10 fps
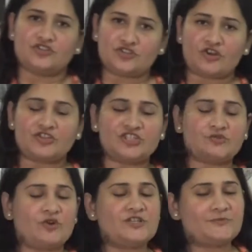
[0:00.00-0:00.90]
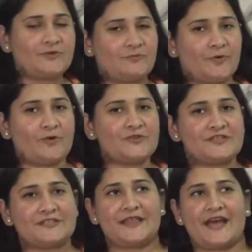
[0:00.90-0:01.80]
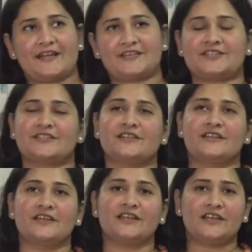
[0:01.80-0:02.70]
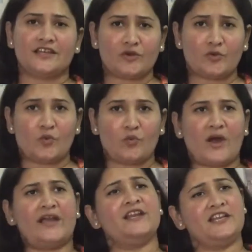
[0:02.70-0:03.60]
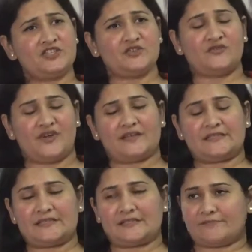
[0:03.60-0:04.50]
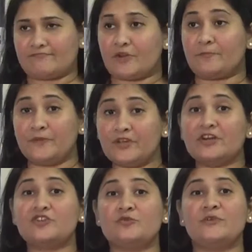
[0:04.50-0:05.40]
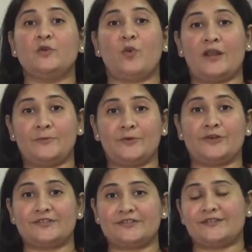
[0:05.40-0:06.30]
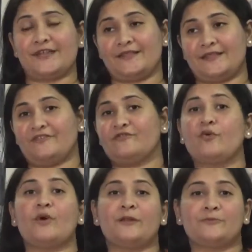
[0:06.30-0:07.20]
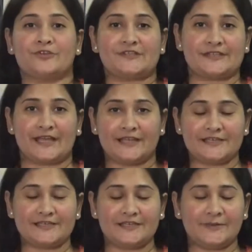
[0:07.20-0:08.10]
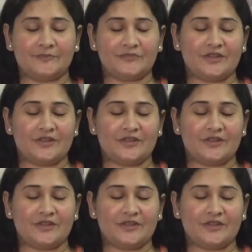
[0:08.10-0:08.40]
Dr. Schwartz proposed that while each of us appear to be one person and therefore one personality,